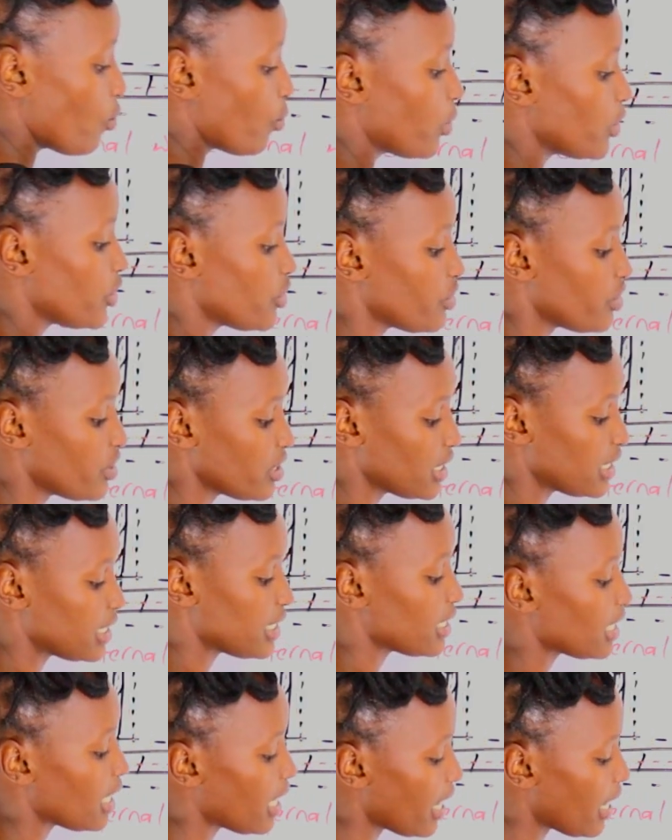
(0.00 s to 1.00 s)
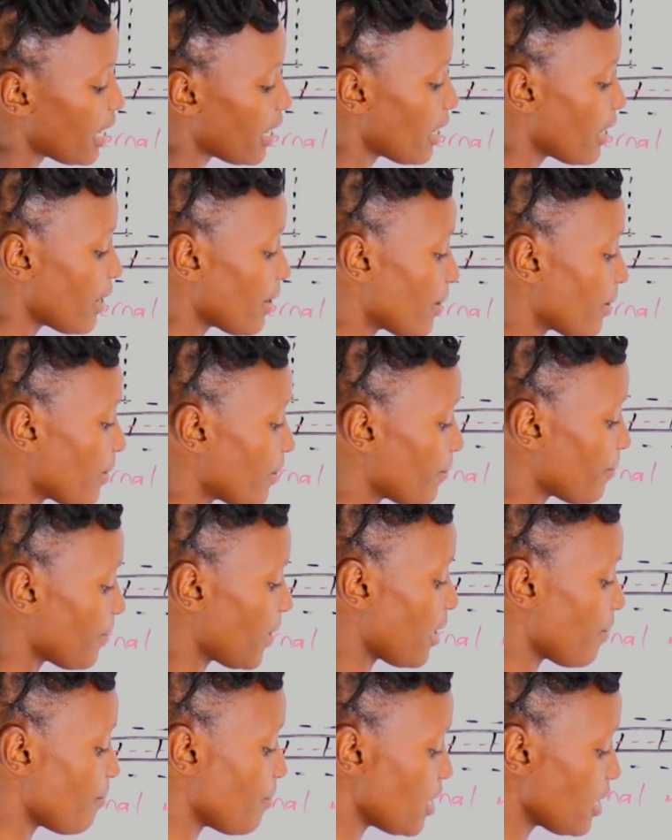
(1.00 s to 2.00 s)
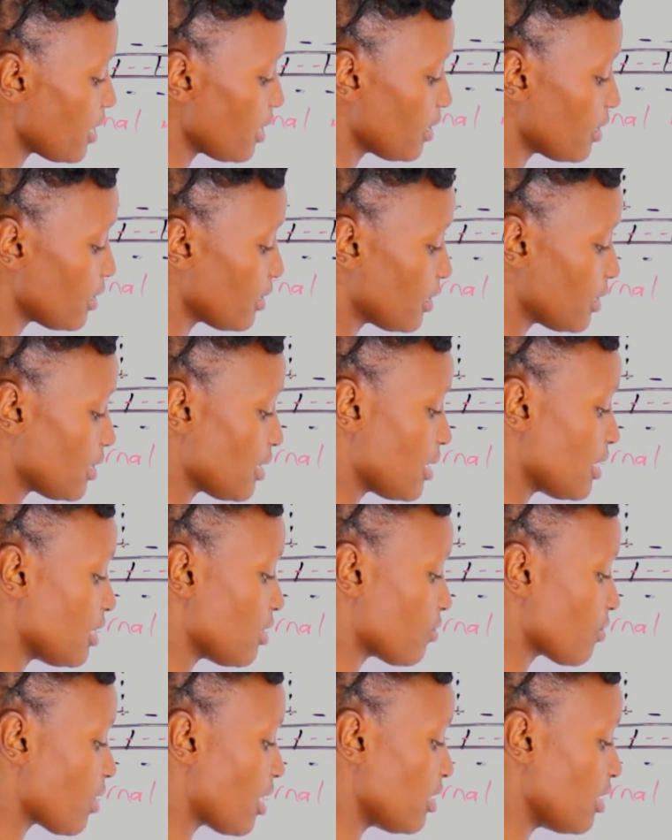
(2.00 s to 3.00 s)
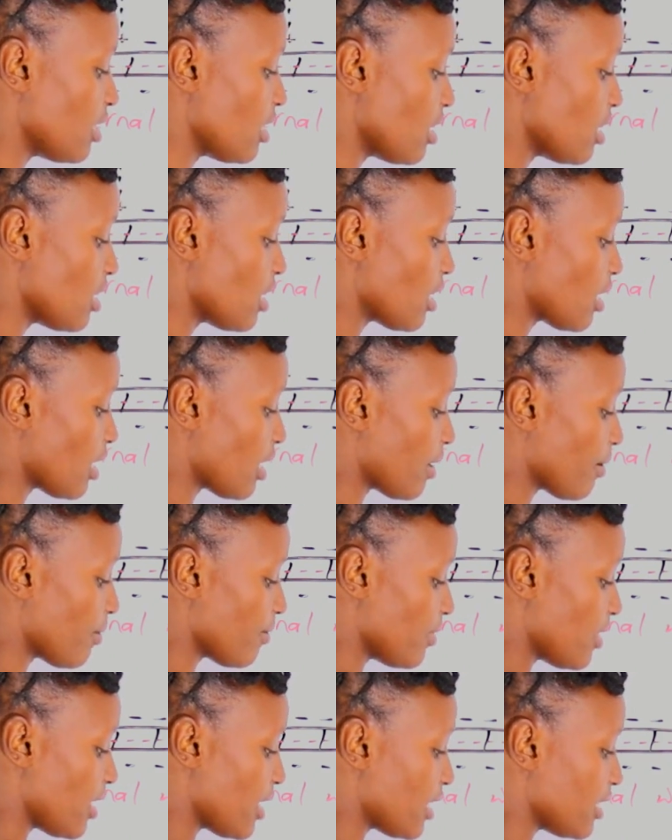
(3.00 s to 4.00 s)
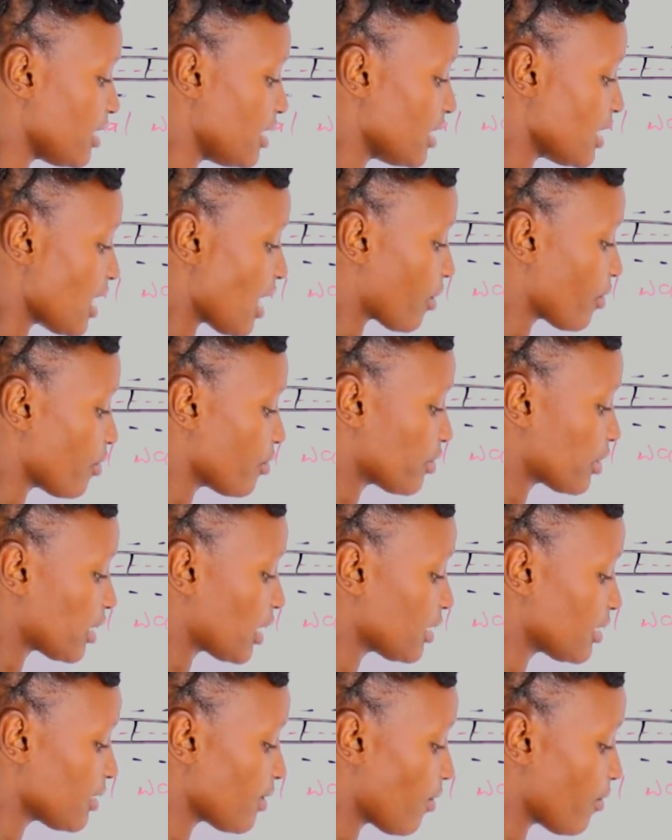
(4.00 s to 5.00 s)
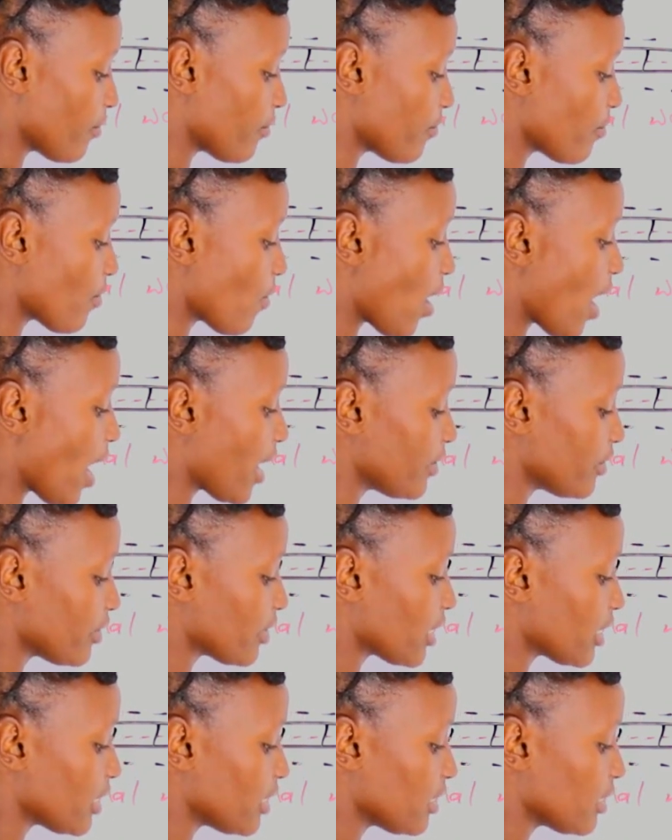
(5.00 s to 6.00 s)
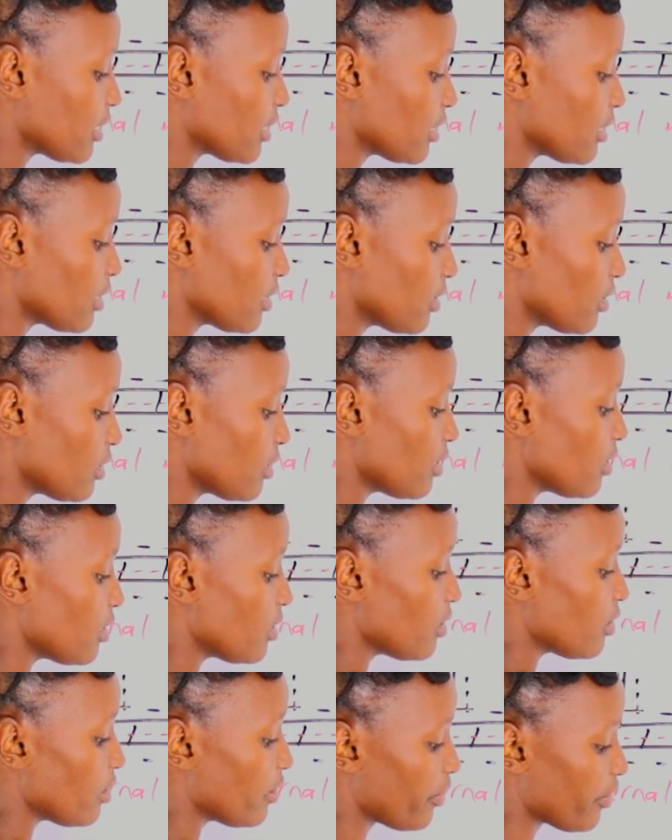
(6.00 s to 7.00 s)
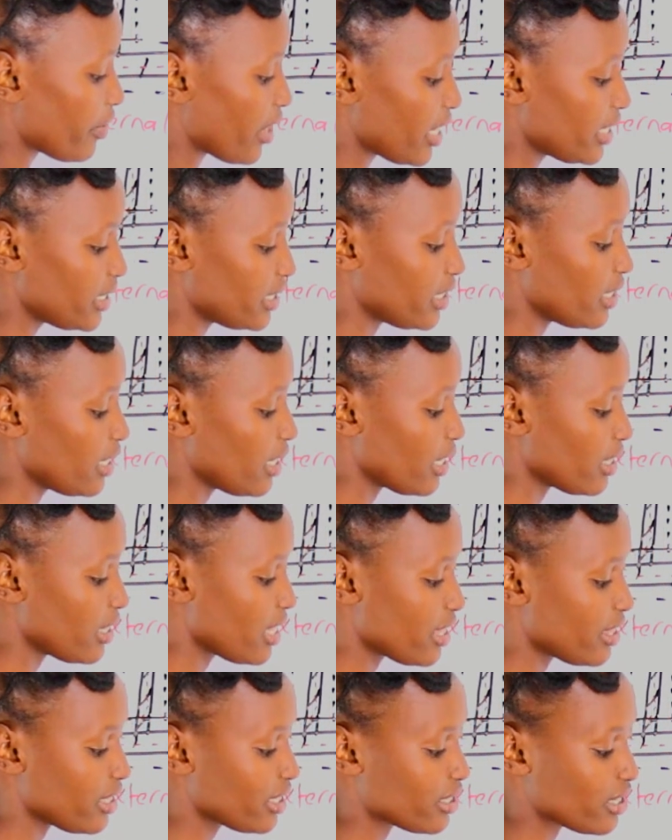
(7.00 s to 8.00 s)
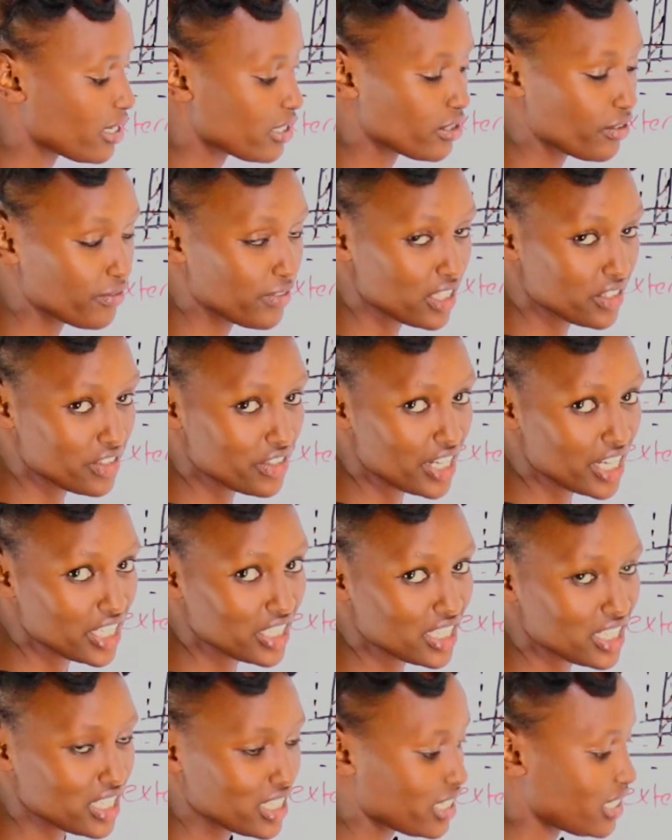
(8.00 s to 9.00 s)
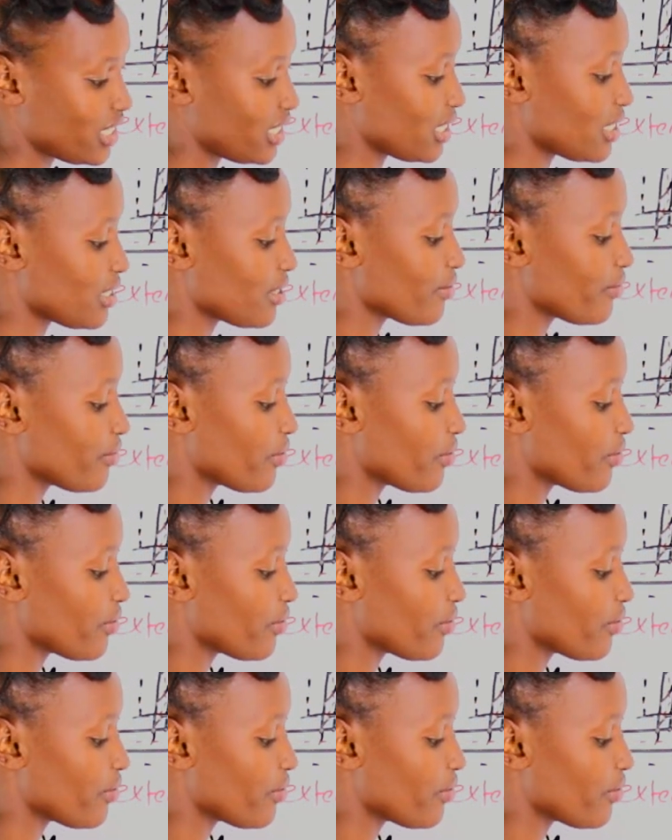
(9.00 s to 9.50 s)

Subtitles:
which is maybe this one, they did a concrete of 400. Alright, the thickness of the trench is